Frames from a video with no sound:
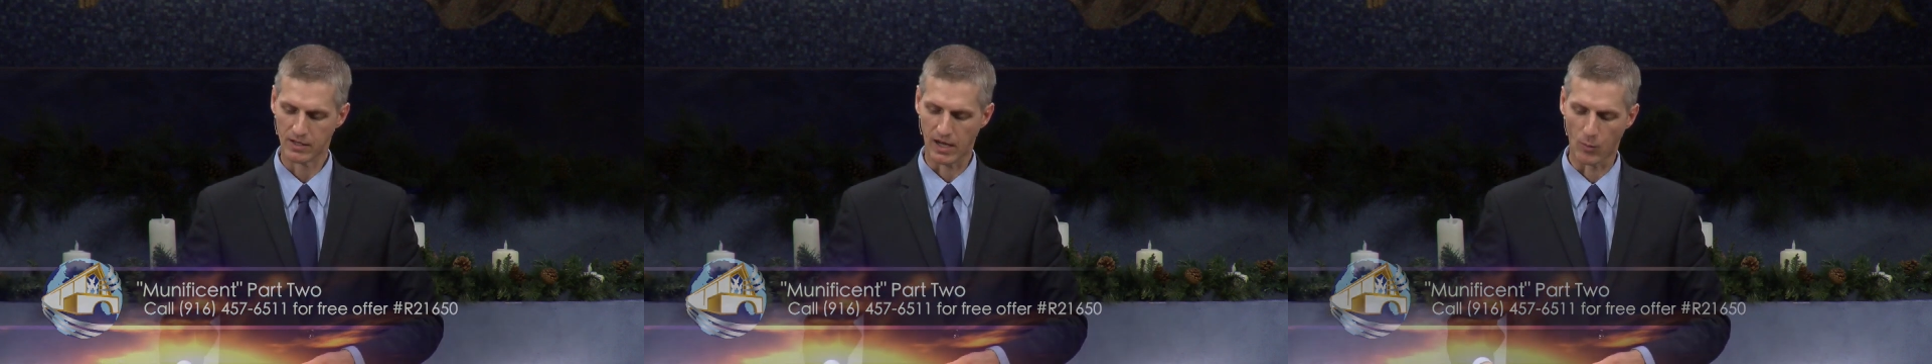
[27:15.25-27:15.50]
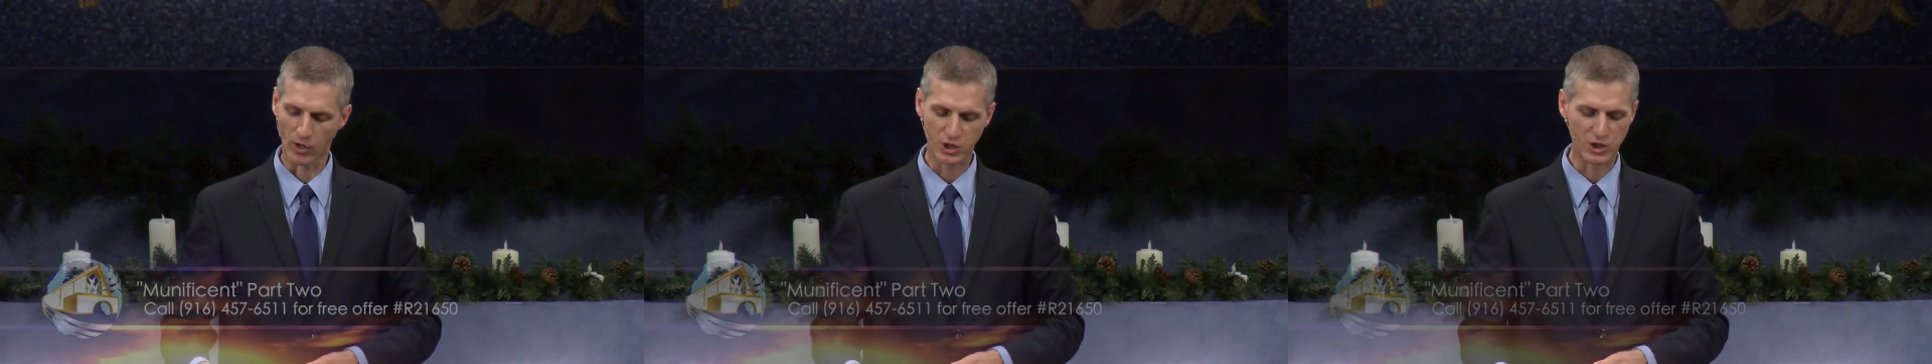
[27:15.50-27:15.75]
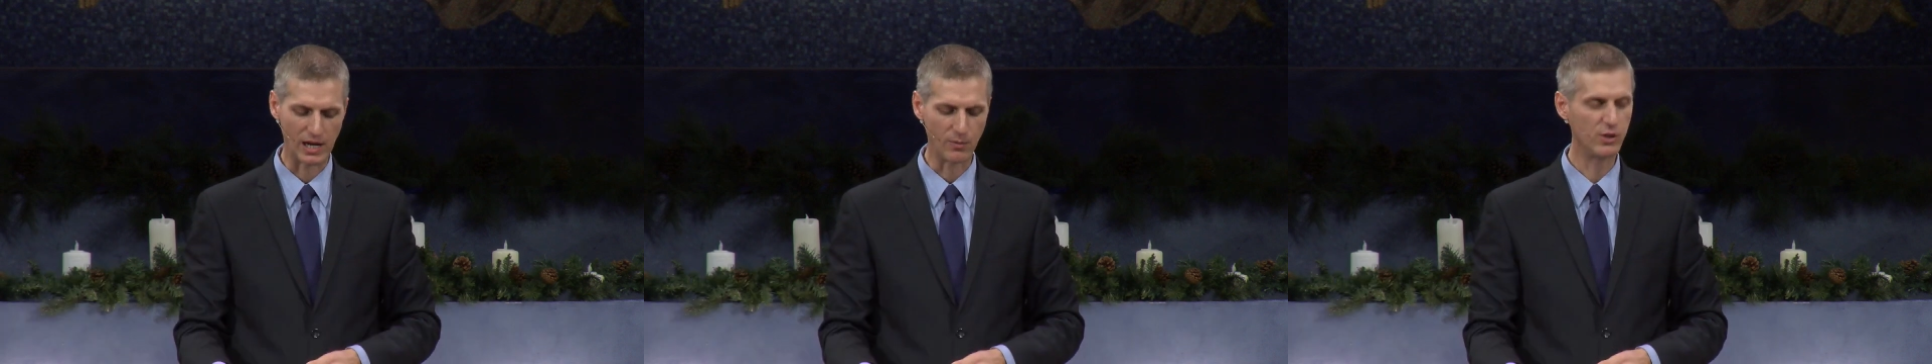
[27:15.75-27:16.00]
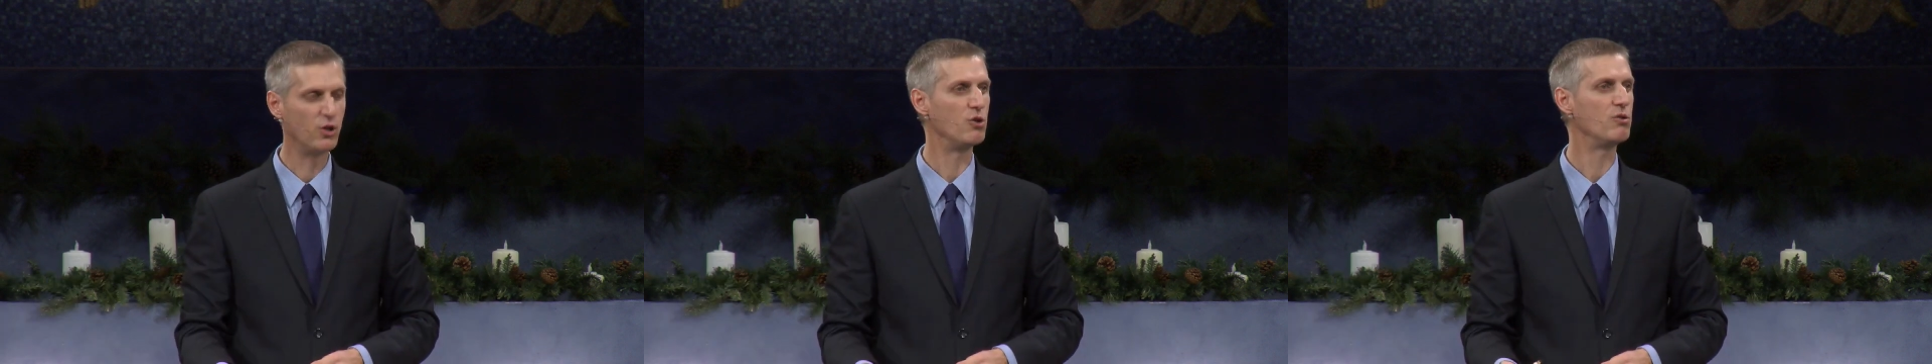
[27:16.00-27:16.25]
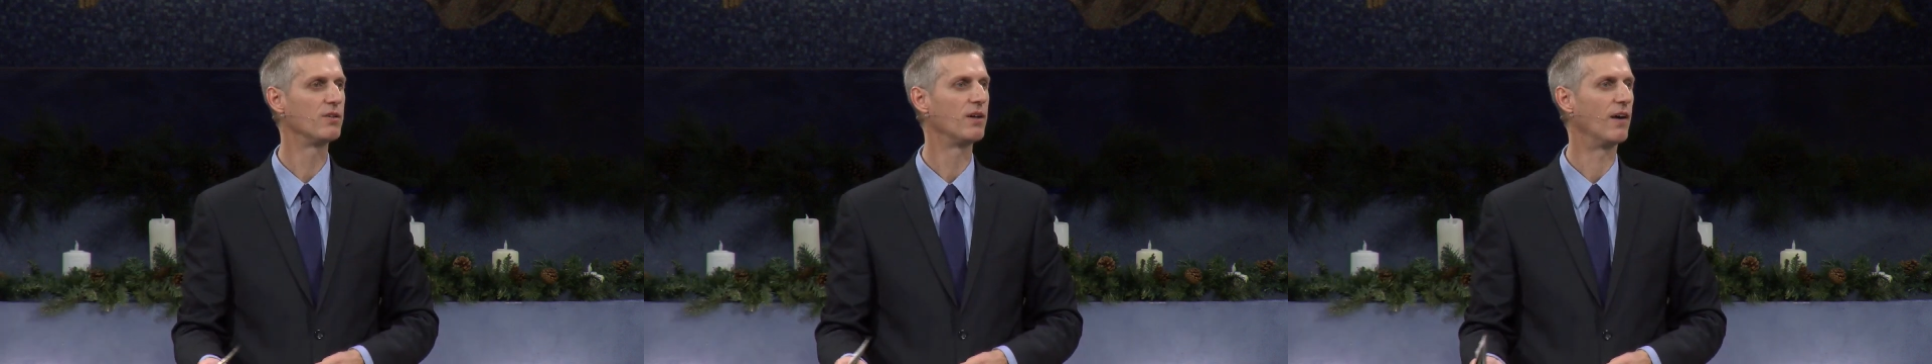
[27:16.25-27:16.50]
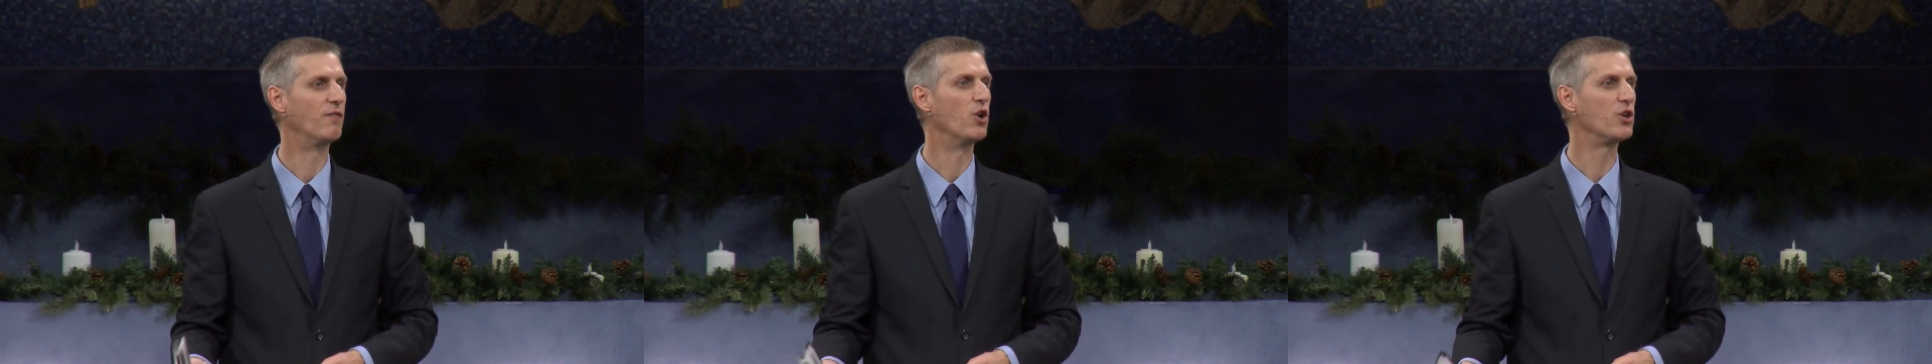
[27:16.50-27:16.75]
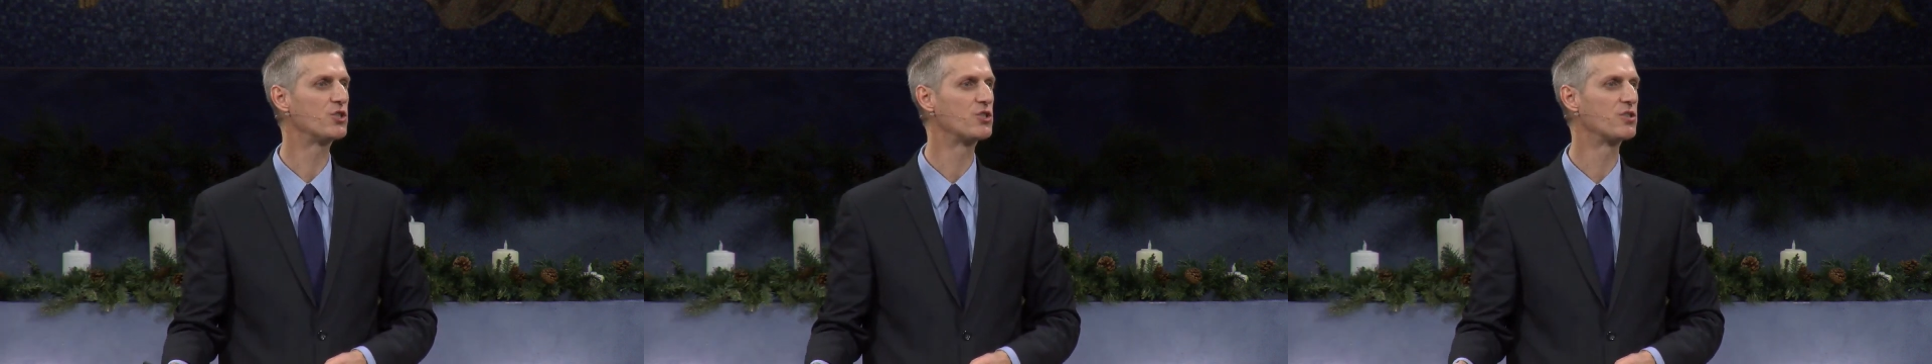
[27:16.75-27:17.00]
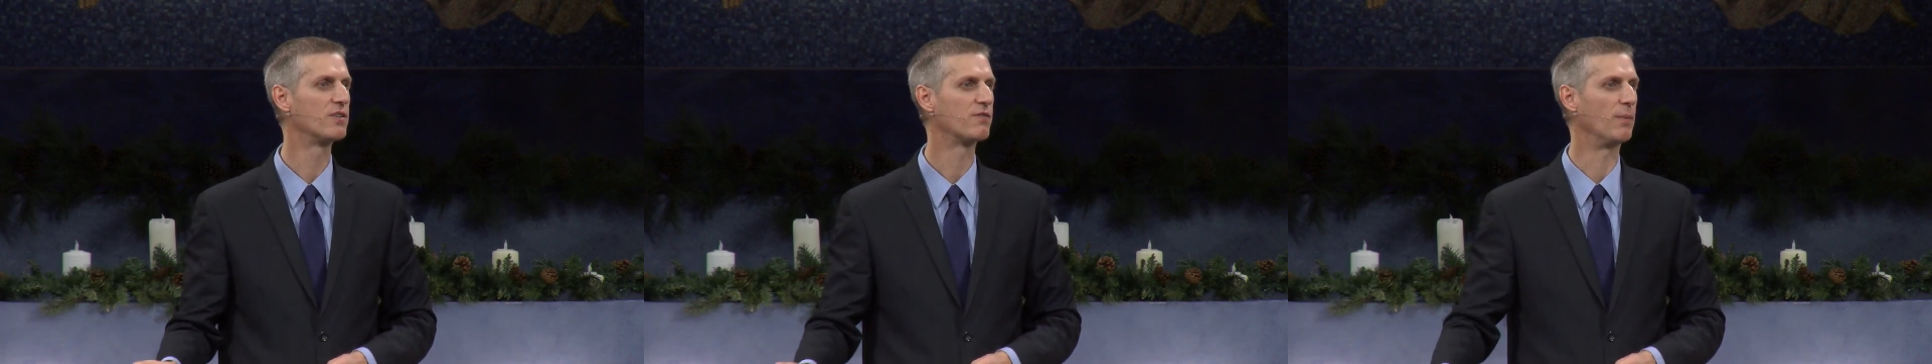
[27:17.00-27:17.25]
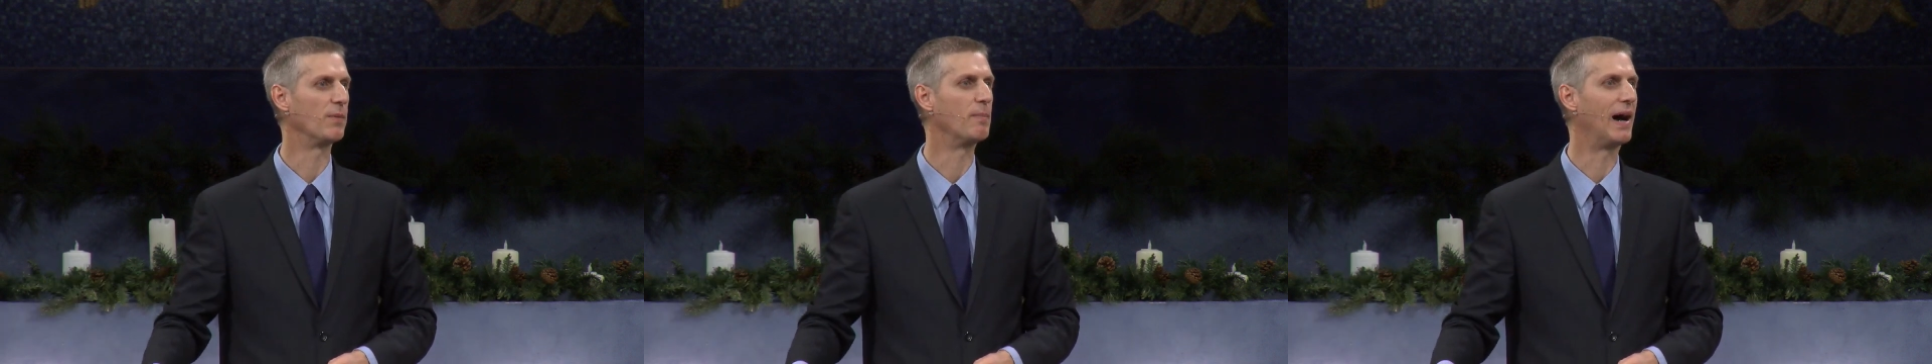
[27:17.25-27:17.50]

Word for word: I want to share with you a verse from the